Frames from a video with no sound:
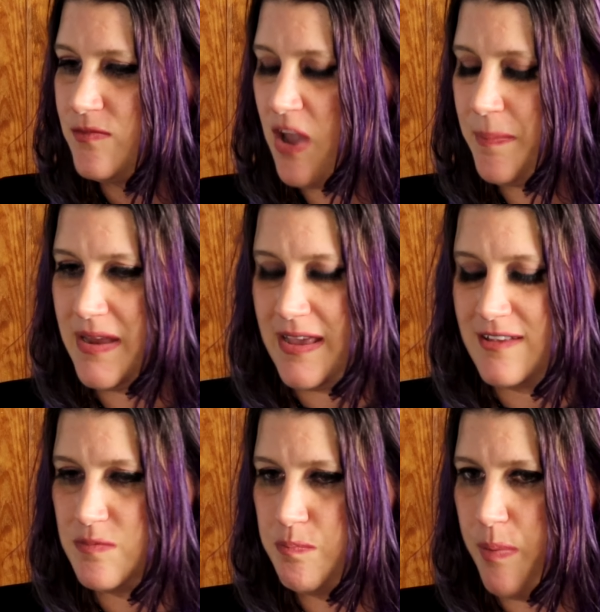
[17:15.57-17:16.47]

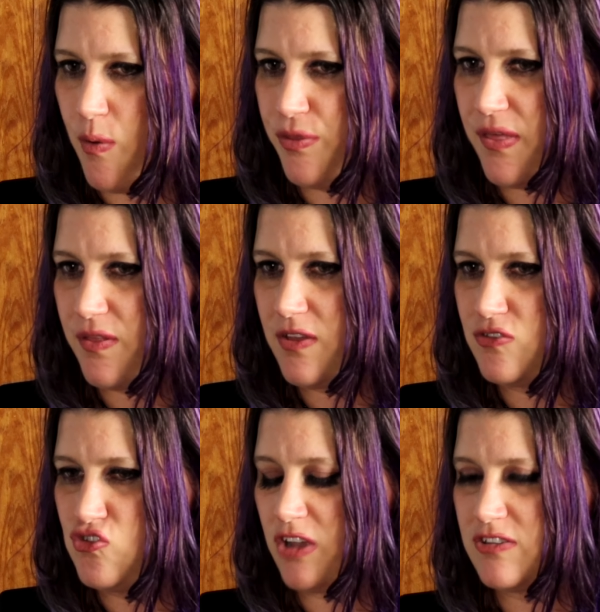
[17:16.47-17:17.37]
Japanese both
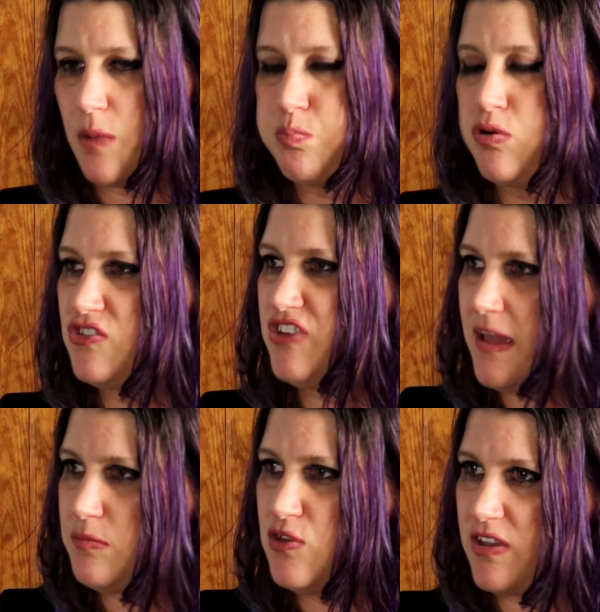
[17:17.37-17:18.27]
just
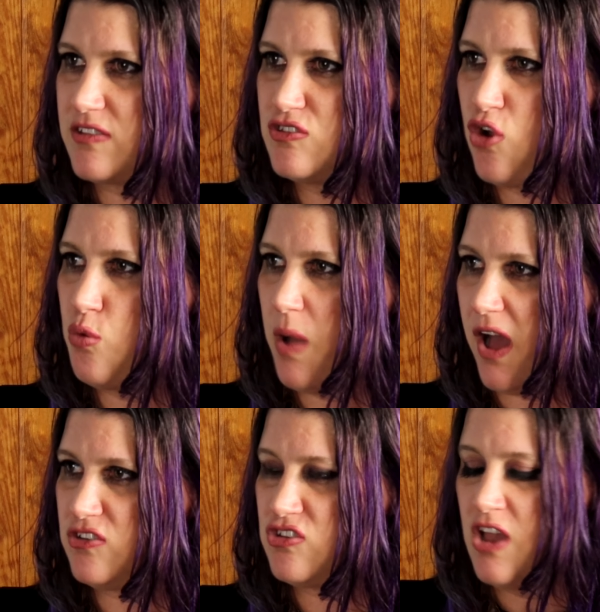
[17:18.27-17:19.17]
appreciate music so
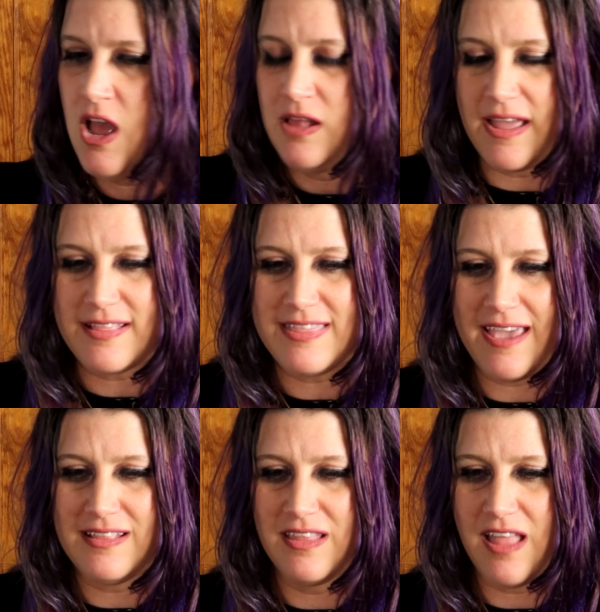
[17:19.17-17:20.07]
much. Like
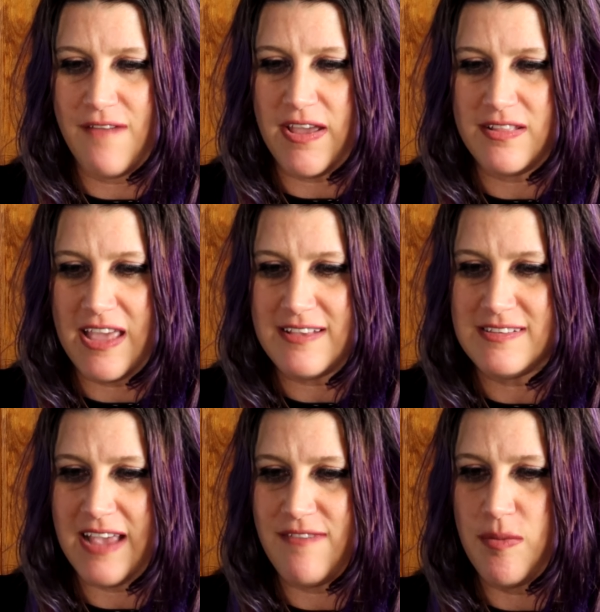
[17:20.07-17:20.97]
they love it. They
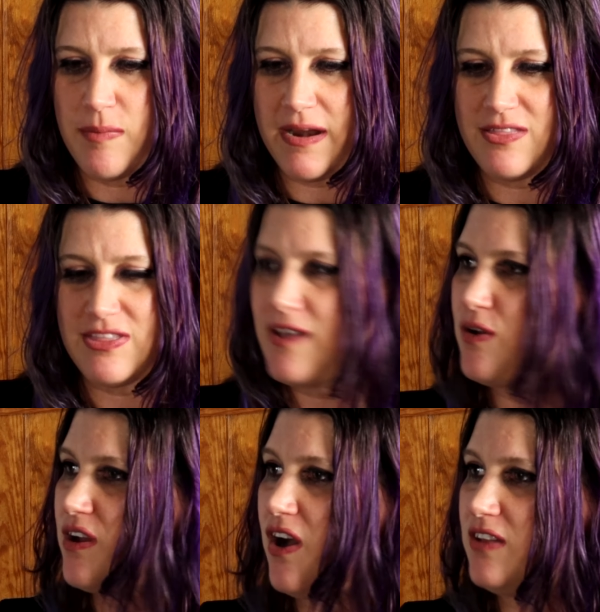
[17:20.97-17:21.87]
save their money. They
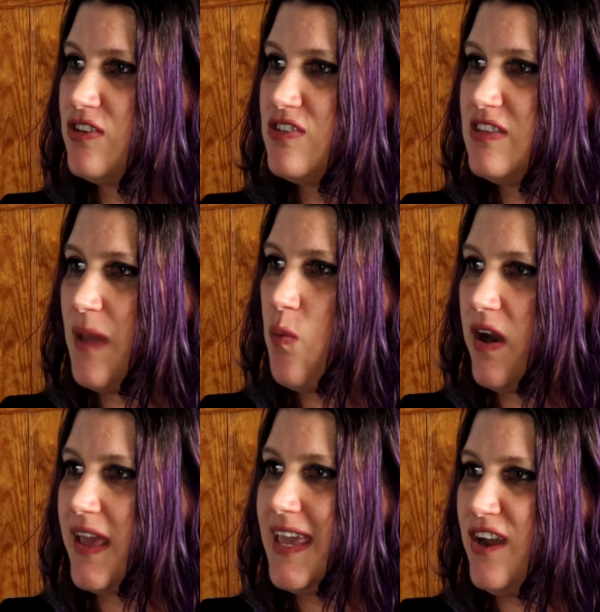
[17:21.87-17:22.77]
go to concerts. They
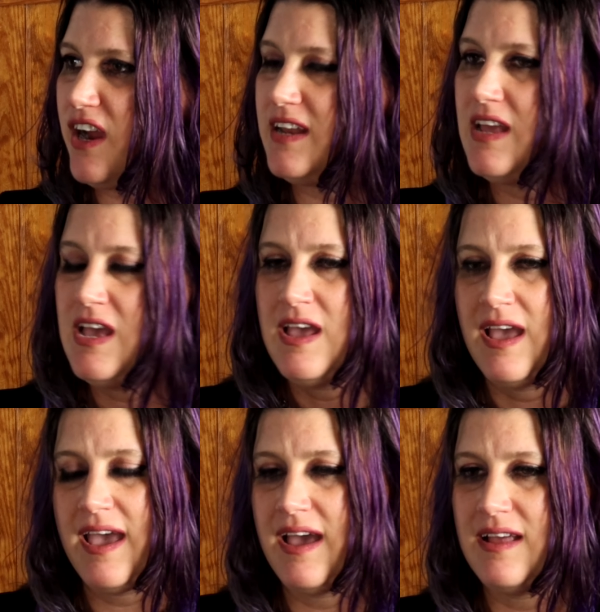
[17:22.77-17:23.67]
want to hear it,
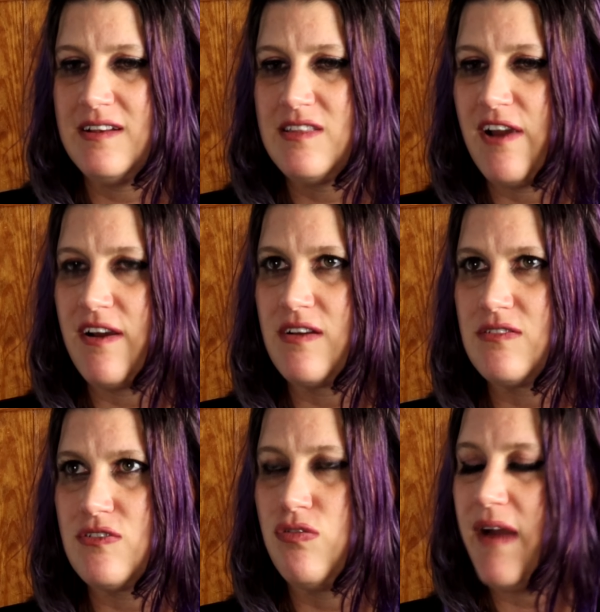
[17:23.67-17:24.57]
and they're
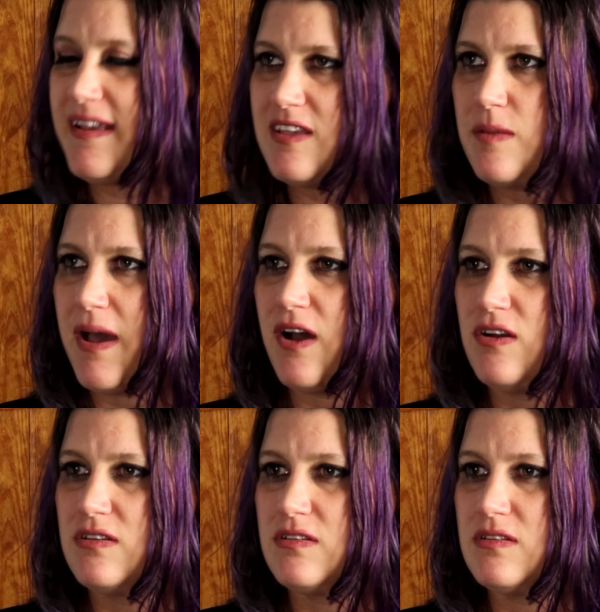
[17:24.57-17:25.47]
crazy
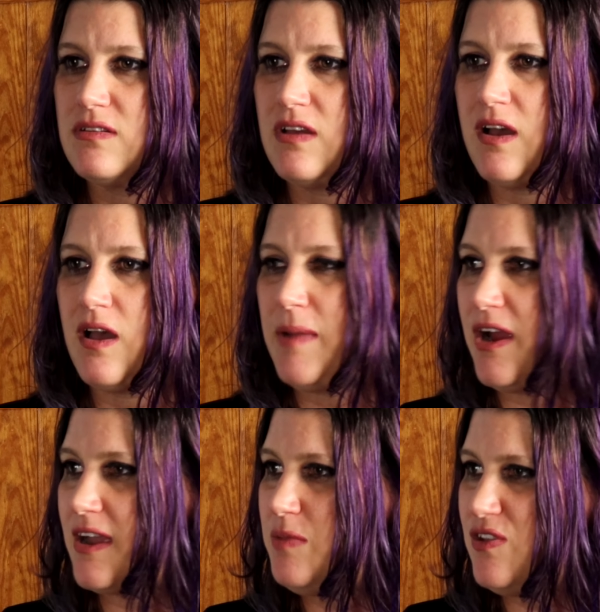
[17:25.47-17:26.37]
about
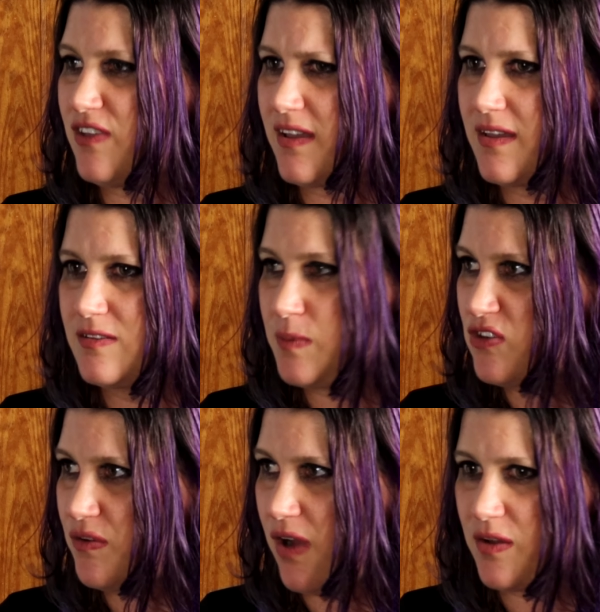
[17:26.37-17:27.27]
American music,
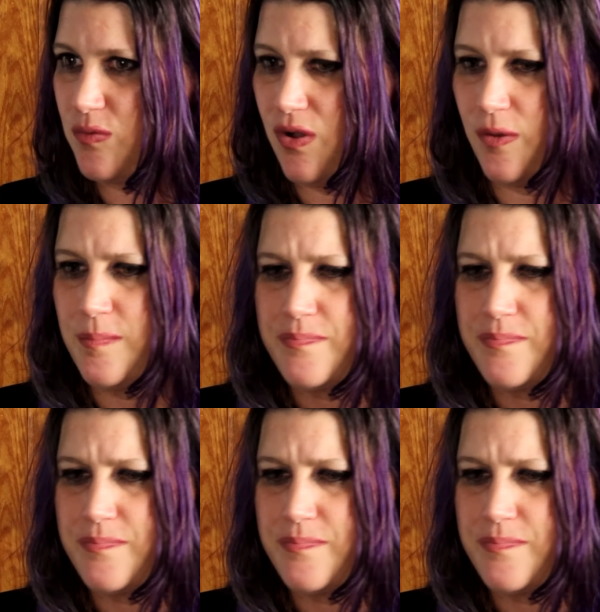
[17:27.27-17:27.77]
especially rock and roll.